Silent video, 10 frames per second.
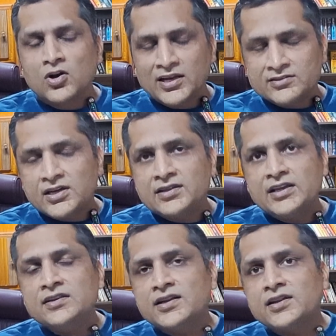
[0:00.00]
Olectra
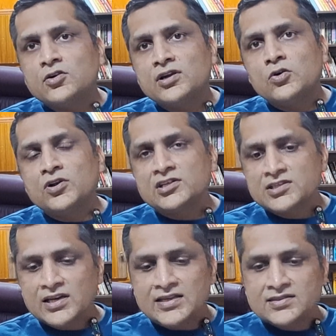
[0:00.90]
Greentech
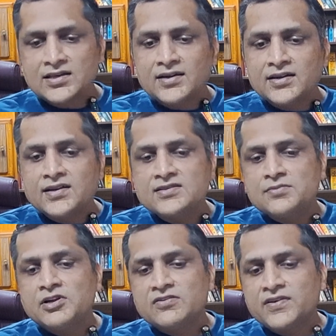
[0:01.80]
originally started as
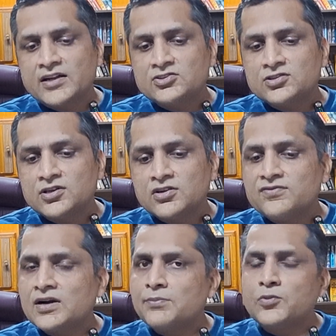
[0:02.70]
a manufacturer
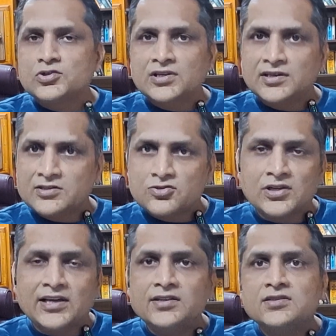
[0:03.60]
of composite
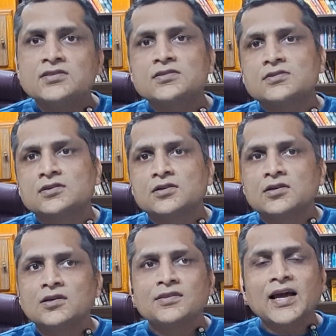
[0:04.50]
insulators.
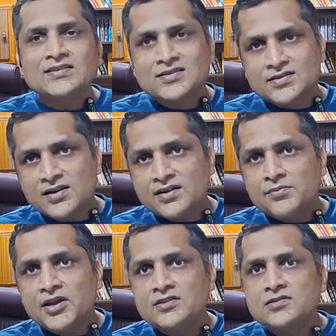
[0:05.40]
That still
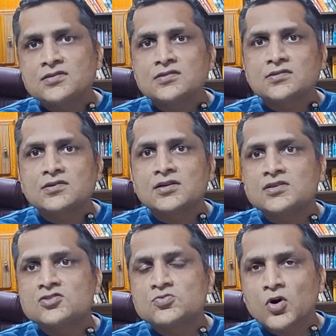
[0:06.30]
remains
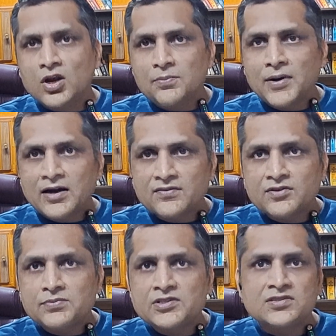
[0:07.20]
a small part
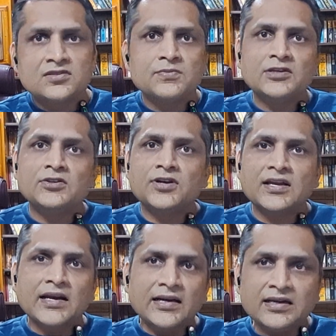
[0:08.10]
of the business, but
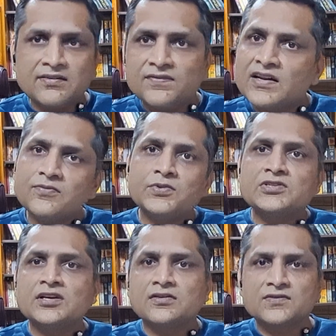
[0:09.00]
today
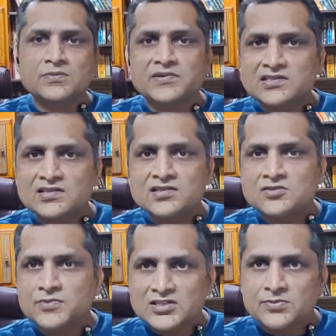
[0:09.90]
95% of the business
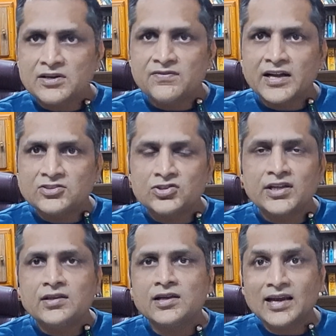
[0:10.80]
is bus
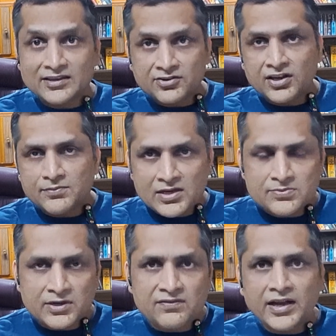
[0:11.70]
manufacturing, electric
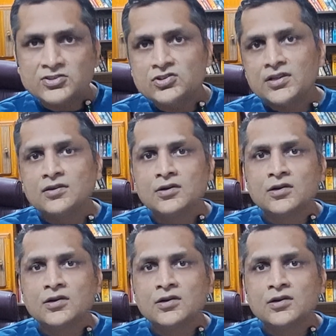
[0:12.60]
bus manufacturing.